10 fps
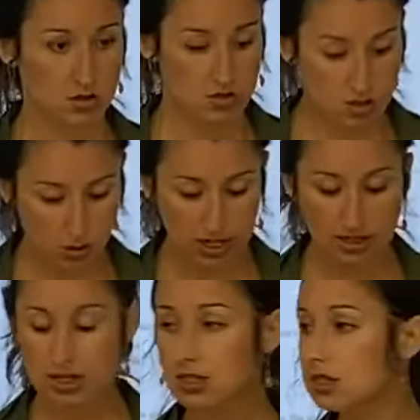So
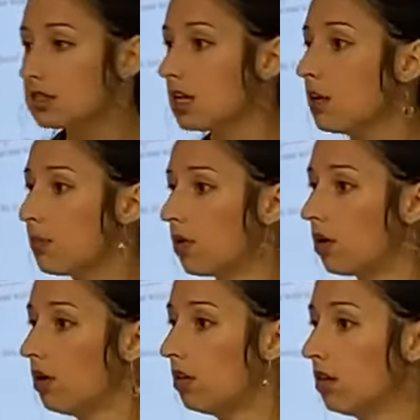in this
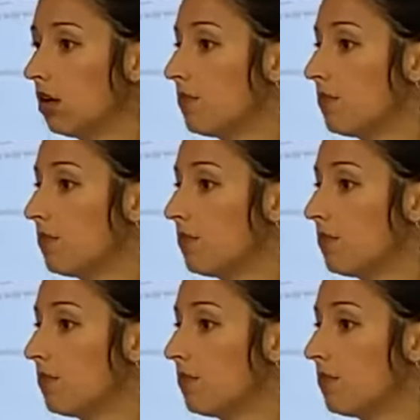example,